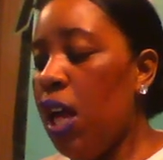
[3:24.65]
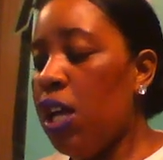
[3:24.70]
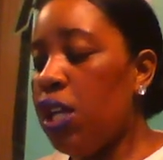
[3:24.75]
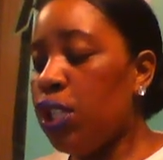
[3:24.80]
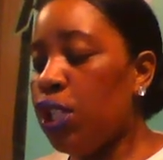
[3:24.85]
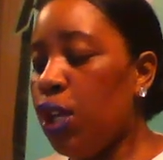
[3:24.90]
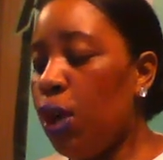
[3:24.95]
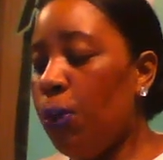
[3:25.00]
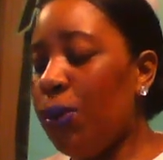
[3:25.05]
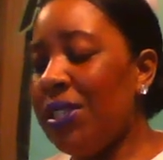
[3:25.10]

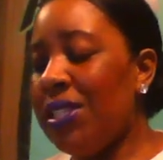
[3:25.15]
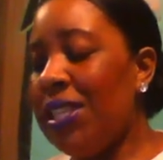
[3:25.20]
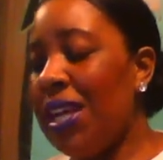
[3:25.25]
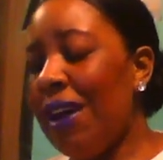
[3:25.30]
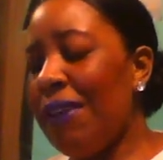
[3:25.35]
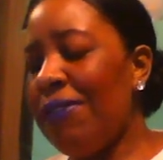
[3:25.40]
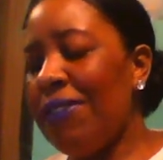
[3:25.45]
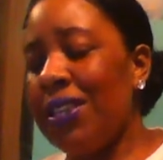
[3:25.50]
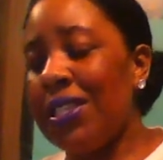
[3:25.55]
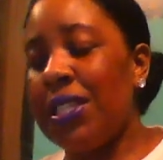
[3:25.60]
So it's
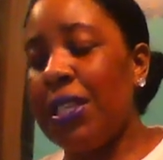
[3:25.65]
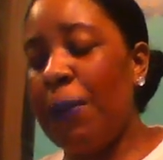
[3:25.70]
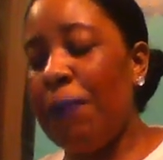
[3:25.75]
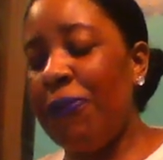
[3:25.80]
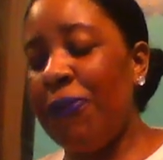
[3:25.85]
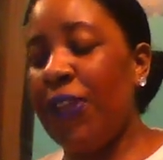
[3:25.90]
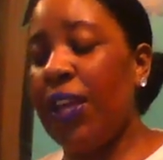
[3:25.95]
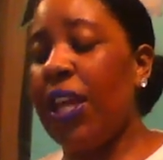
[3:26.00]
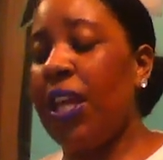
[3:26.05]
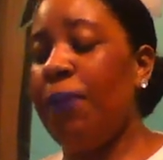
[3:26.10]
definitely
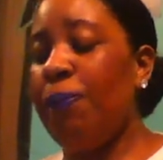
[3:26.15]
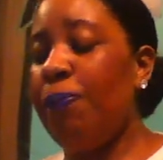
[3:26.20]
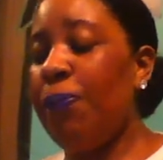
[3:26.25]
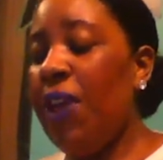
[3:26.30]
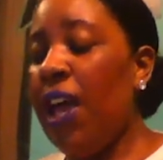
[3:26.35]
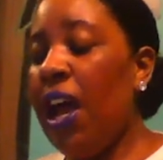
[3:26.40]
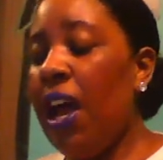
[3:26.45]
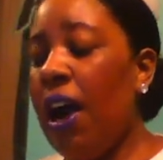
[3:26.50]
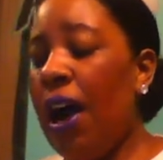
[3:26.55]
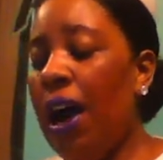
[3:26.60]
something
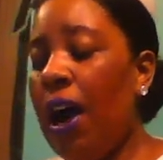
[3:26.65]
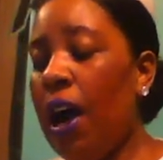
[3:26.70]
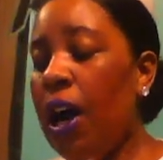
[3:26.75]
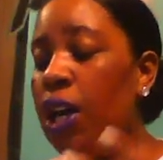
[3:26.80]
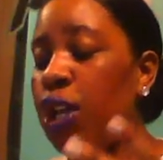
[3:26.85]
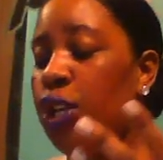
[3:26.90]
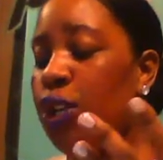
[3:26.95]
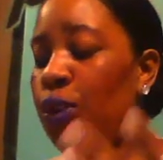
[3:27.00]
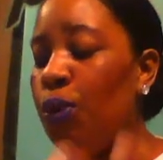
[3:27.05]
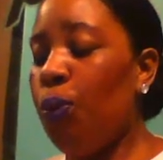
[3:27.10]

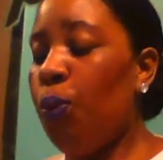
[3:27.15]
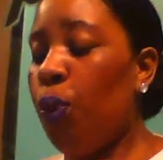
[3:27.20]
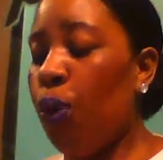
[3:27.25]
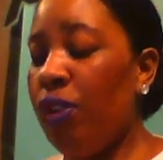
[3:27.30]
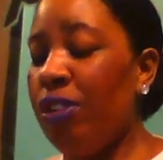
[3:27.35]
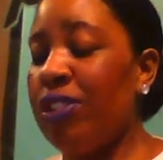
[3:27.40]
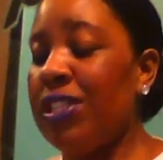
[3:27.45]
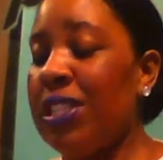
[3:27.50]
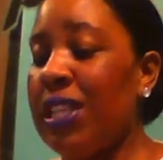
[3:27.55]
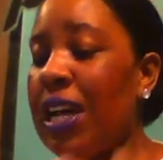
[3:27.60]
uh, you
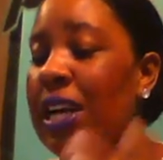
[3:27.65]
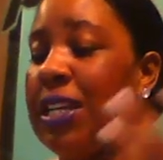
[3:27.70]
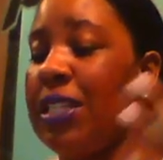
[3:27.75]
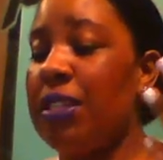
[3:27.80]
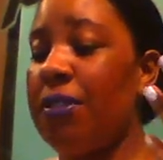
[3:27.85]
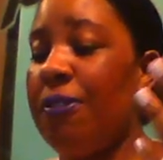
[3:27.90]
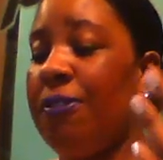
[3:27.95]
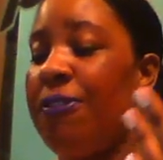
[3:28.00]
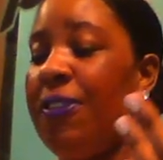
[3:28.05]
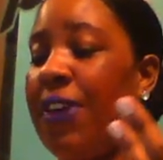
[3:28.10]
water signs
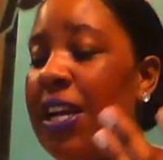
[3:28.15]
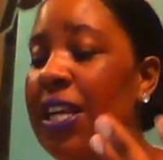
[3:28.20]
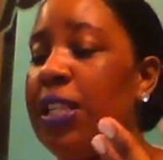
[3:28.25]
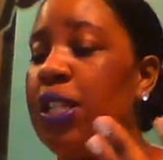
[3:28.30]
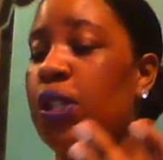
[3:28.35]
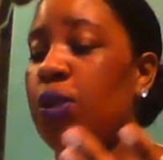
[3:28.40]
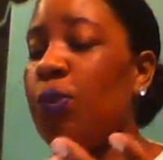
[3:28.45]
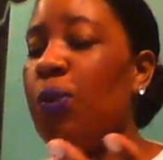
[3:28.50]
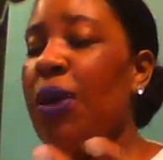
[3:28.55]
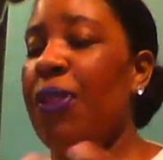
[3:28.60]
are
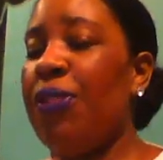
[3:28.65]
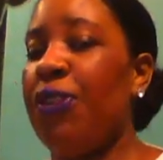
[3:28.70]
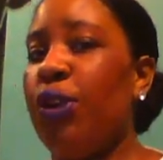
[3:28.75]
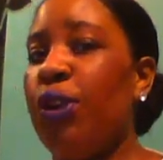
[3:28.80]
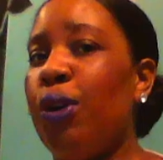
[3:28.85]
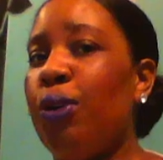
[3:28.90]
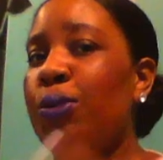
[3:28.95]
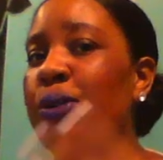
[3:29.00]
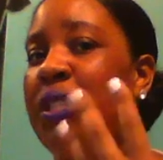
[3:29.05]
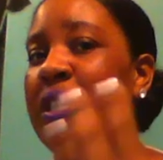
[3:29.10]
facing with, you
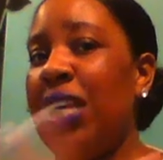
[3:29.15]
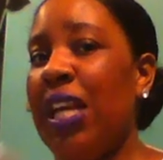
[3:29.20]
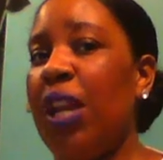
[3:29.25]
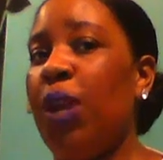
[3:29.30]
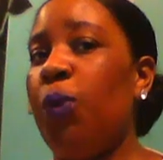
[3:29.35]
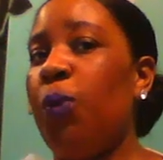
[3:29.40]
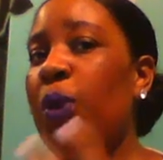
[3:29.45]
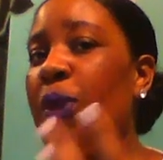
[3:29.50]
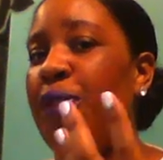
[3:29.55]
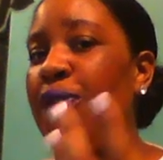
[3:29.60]
know,
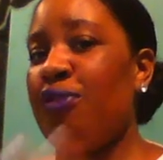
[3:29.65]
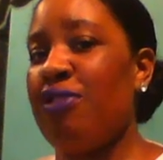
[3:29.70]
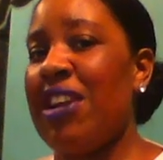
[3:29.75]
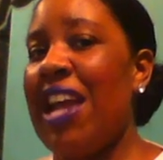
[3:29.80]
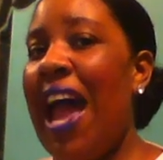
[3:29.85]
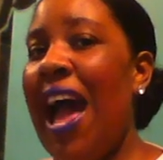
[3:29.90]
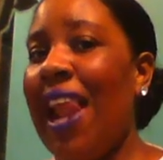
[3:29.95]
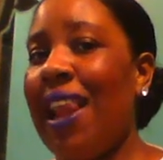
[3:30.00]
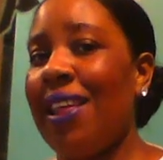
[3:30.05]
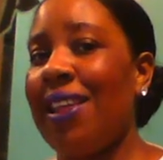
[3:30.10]
dealing with
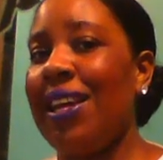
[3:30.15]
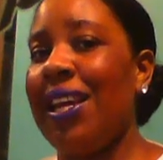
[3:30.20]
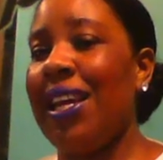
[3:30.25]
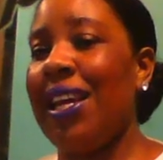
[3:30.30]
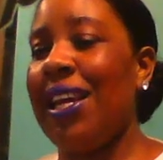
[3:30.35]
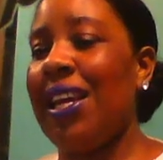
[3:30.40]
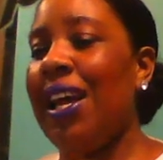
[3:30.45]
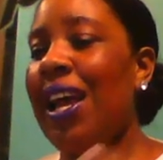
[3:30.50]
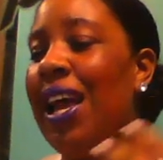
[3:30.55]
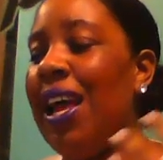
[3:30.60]

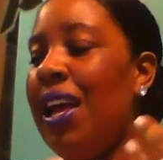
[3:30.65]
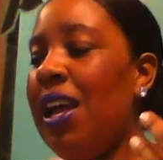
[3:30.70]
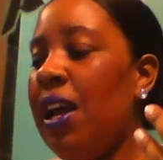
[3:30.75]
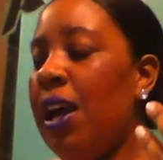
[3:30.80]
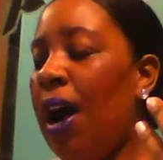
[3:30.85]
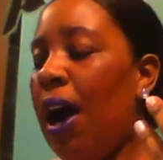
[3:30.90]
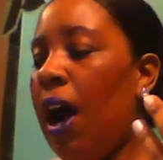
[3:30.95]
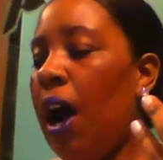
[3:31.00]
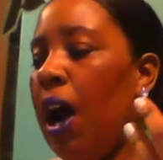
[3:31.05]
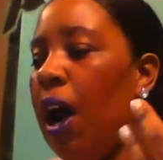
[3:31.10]
reality
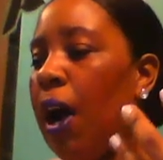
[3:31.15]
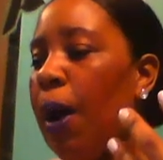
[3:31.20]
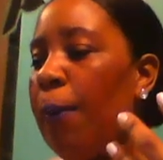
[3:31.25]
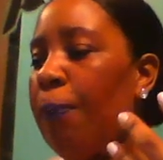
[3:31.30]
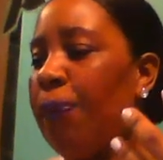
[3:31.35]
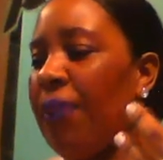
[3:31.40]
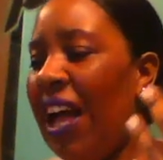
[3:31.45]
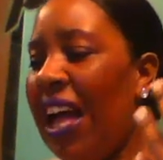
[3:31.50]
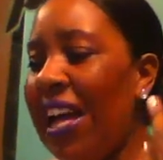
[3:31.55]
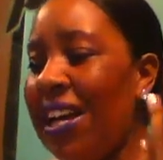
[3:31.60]

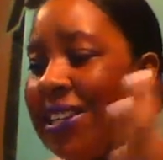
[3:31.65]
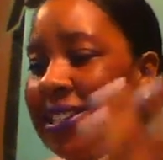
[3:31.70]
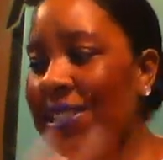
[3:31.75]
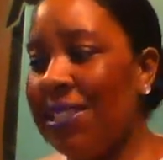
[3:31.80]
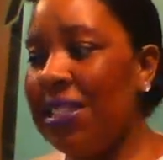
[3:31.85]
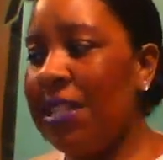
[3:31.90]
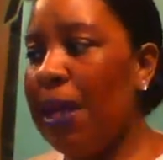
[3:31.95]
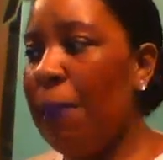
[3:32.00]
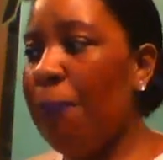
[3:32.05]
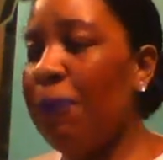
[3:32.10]
um,
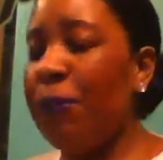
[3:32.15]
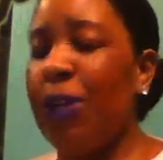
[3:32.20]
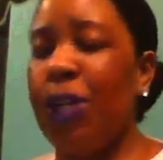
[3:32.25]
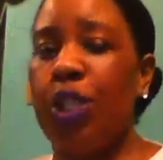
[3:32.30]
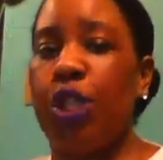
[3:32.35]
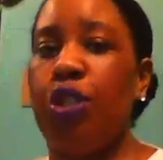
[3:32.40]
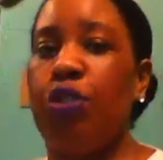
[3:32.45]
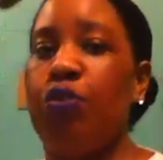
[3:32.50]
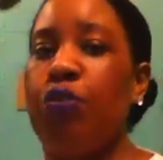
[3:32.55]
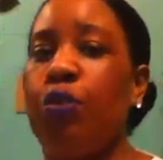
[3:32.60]
accepting
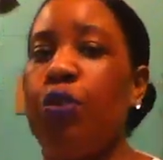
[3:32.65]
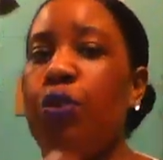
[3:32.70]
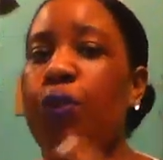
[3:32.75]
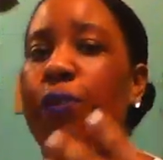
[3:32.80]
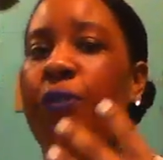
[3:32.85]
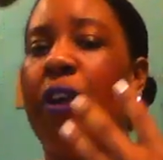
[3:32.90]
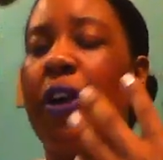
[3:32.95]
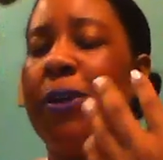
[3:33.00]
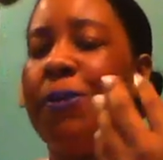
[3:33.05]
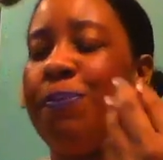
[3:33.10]
the truth,